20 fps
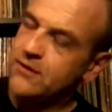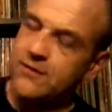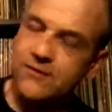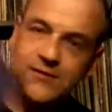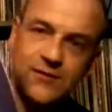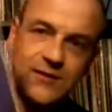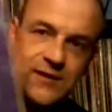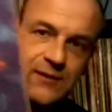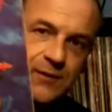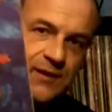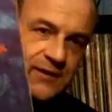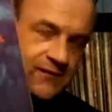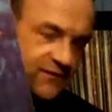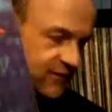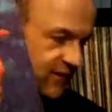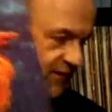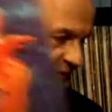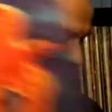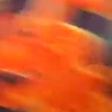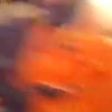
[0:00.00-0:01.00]
So anyway, so
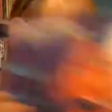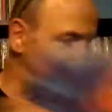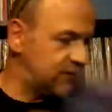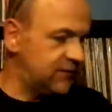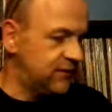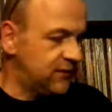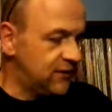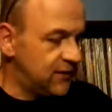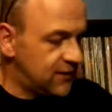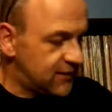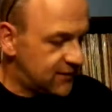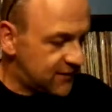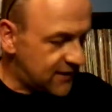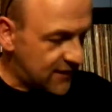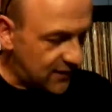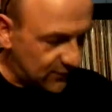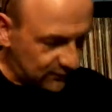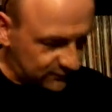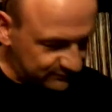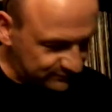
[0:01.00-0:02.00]
there's that one.
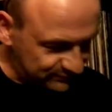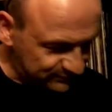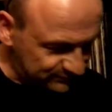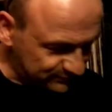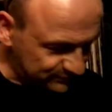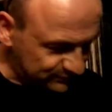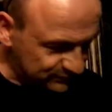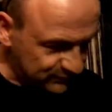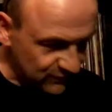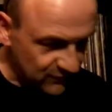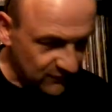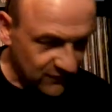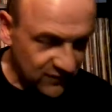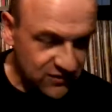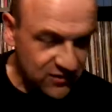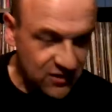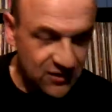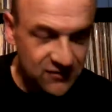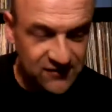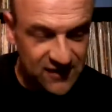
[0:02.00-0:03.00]
Now,
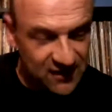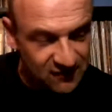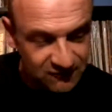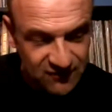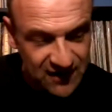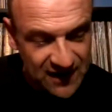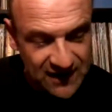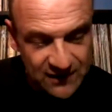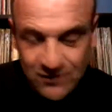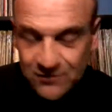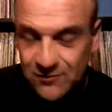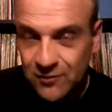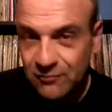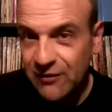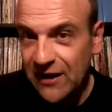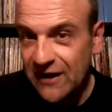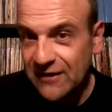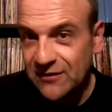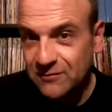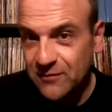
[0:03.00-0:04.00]
shows how random a
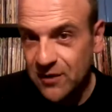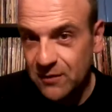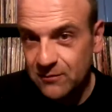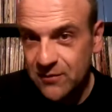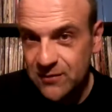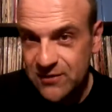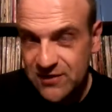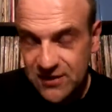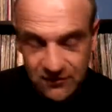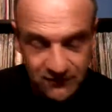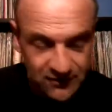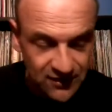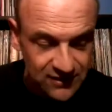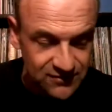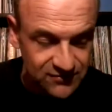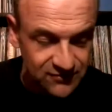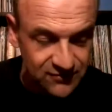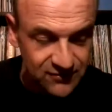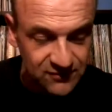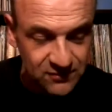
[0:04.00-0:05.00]
random number
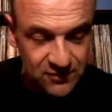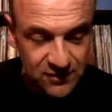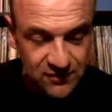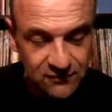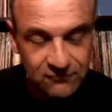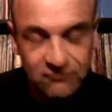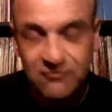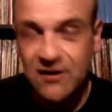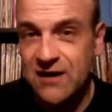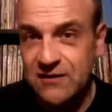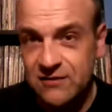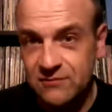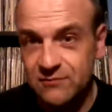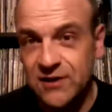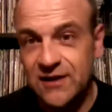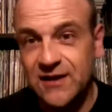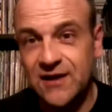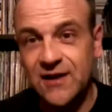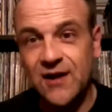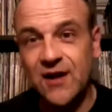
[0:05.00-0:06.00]
generator is, because
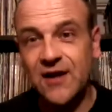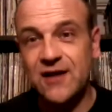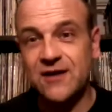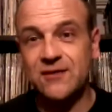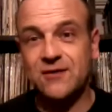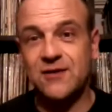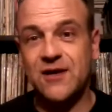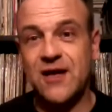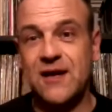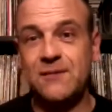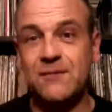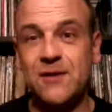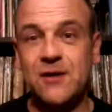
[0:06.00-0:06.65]
randomly it came